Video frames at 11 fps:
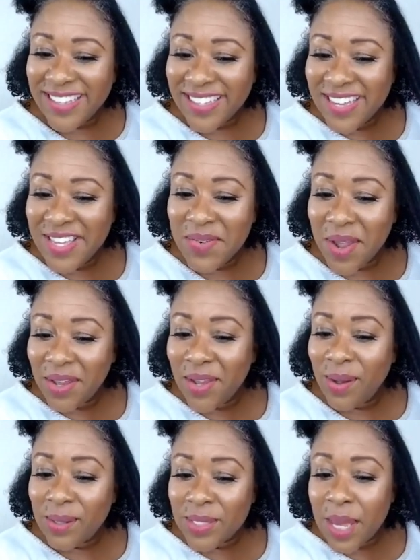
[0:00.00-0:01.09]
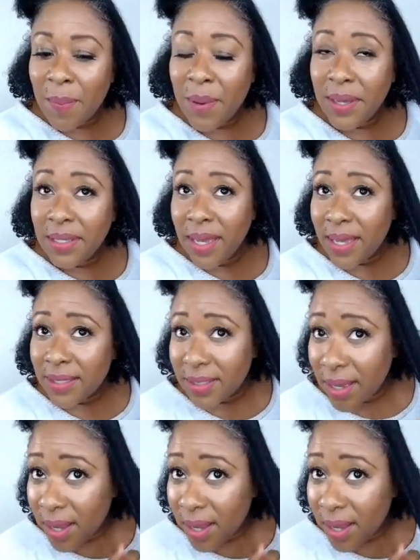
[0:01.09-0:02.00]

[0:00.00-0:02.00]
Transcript: Either way it goes. But yes,